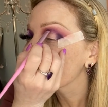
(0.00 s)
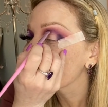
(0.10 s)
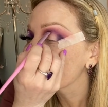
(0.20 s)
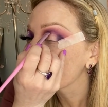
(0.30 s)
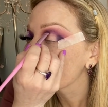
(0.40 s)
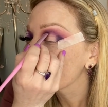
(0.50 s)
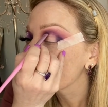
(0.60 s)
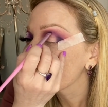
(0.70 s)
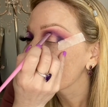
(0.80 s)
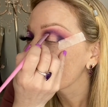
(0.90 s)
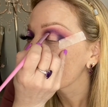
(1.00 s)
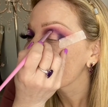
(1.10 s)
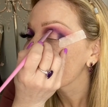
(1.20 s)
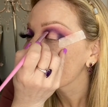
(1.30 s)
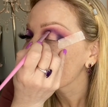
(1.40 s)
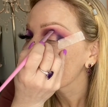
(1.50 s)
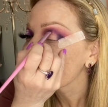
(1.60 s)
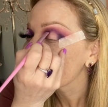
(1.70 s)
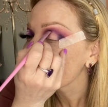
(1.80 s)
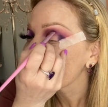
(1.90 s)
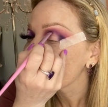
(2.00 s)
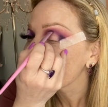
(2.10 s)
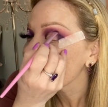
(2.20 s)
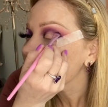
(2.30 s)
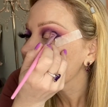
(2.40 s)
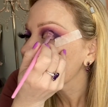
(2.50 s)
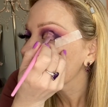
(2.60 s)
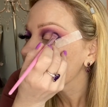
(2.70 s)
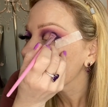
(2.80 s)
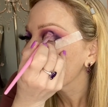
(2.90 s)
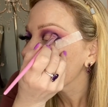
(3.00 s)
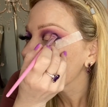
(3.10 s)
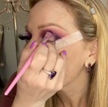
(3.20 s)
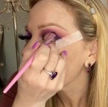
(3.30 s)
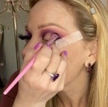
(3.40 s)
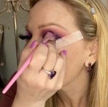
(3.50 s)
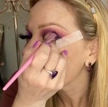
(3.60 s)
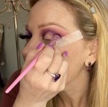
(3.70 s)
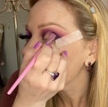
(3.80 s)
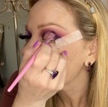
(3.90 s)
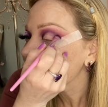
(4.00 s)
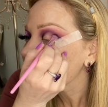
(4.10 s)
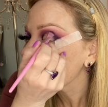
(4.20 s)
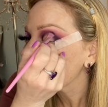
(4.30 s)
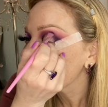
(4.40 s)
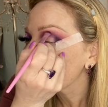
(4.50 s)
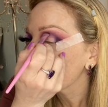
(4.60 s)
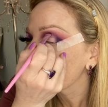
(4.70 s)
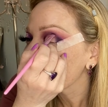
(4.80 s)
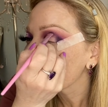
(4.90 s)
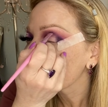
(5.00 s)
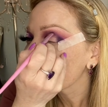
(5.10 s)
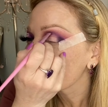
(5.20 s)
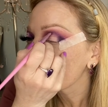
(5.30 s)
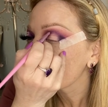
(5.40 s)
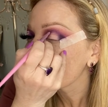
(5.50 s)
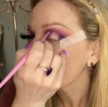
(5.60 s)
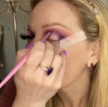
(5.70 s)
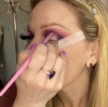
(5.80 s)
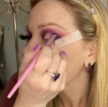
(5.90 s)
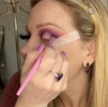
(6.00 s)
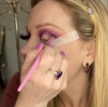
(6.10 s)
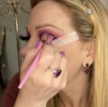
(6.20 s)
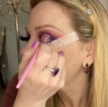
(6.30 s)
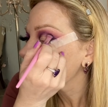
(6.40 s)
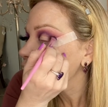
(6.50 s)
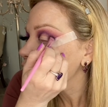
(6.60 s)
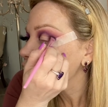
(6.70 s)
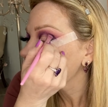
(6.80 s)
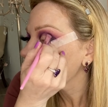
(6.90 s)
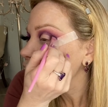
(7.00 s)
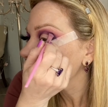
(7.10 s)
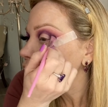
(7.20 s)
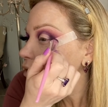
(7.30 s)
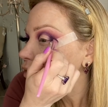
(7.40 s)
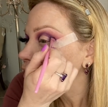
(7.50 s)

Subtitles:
[no speech]